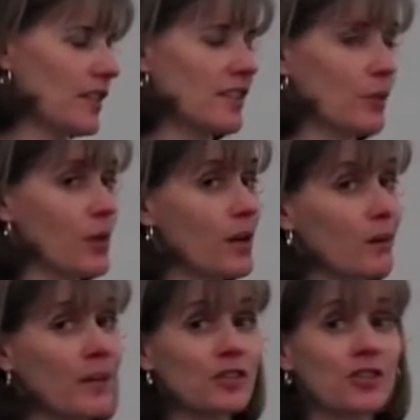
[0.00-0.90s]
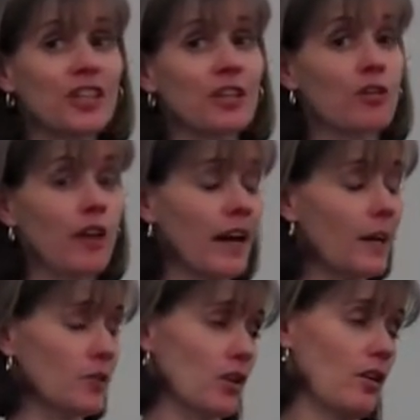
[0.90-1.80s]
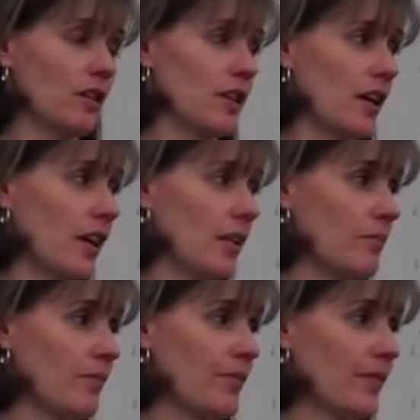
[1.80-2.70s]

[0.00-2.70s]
I said we are measuring in grams all the time